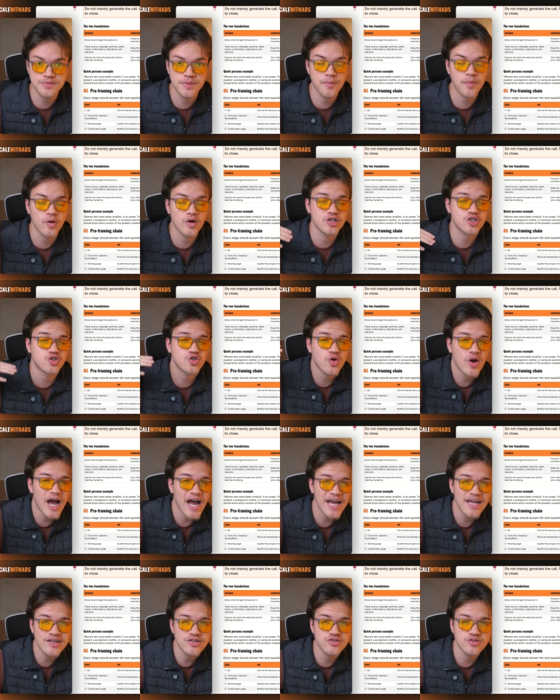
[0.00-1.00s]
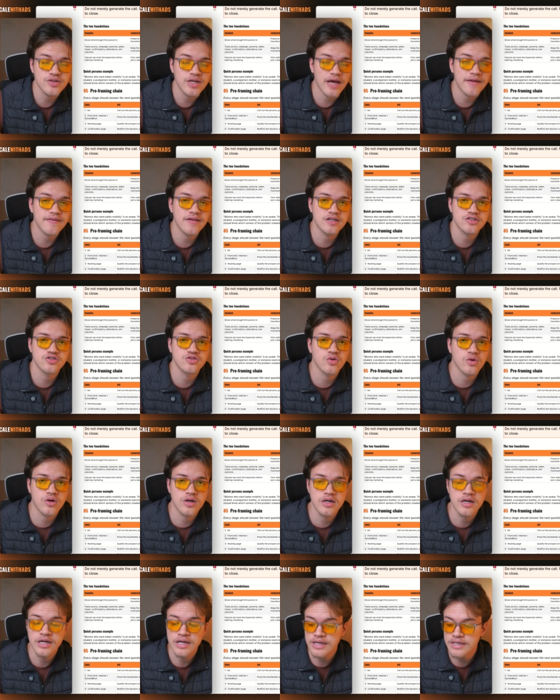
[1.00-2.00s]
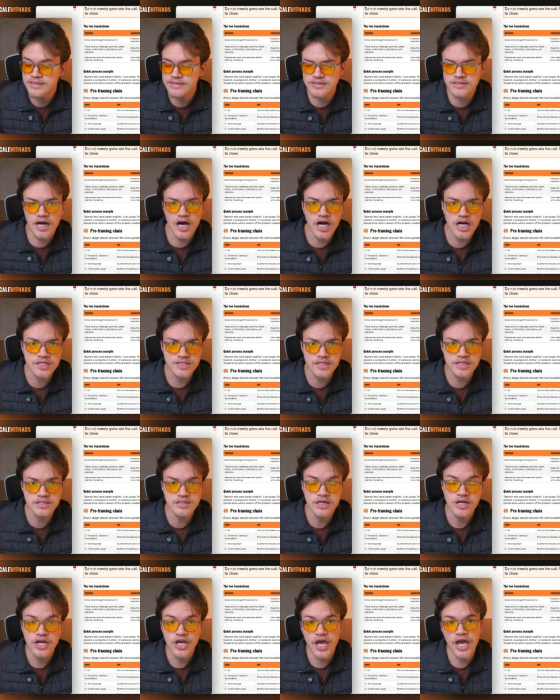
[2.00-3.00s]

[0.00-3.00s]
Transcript: people who are trying to get their store started.